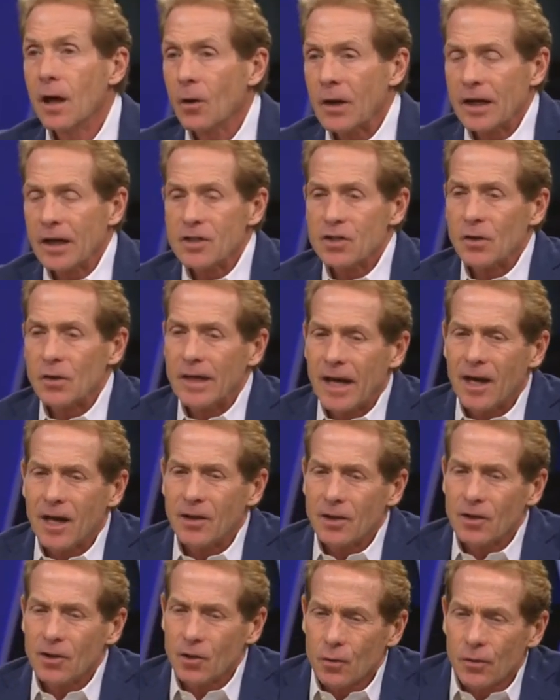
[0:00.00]
Okay, so
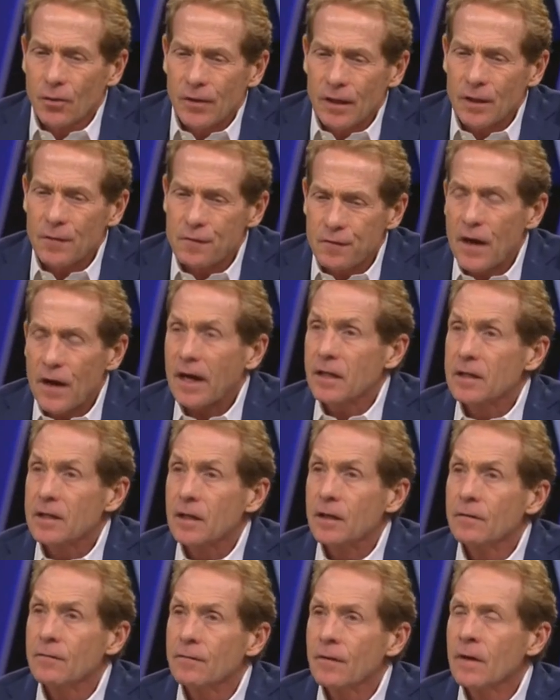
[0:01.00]
now you're the
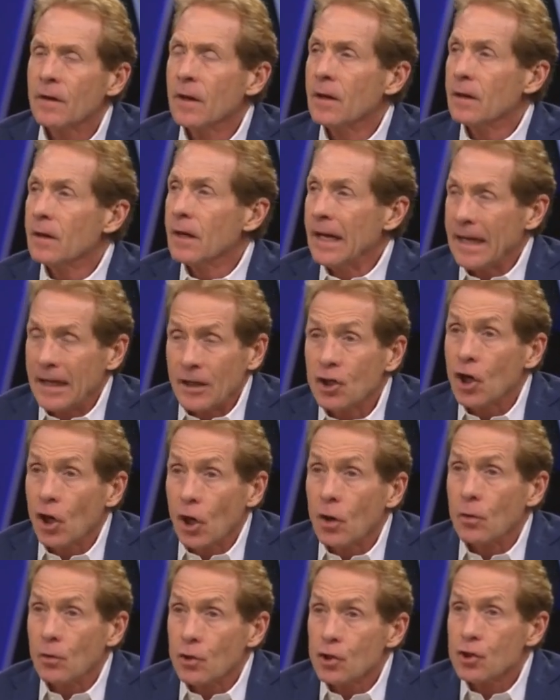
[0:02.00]
effective head
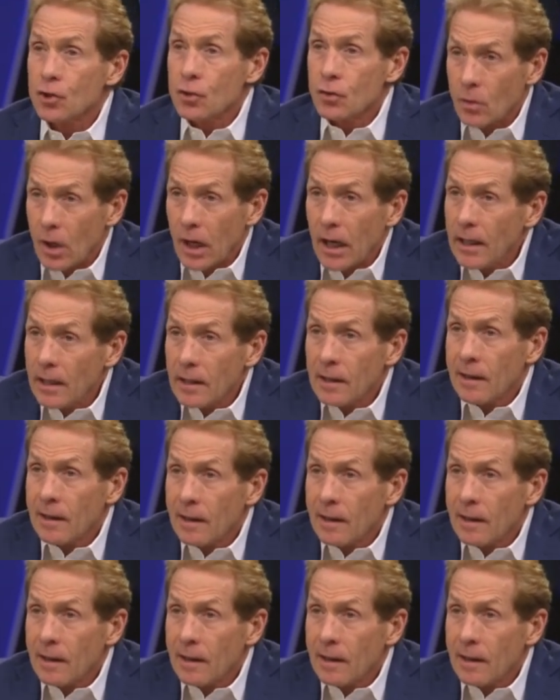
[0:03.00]
coach, right?